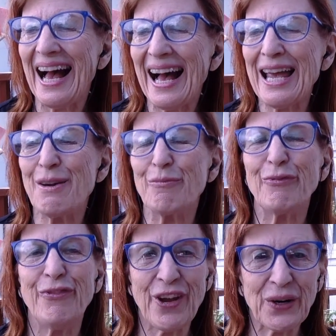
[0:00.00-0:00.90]
I
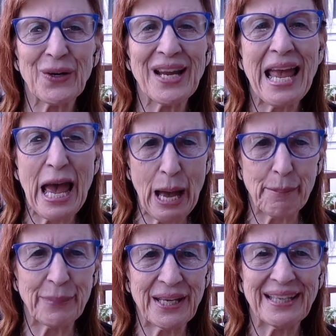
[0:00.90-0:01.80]
am very
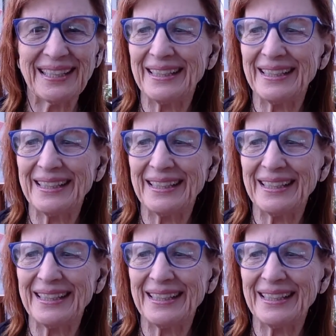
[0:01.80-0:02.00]
happy.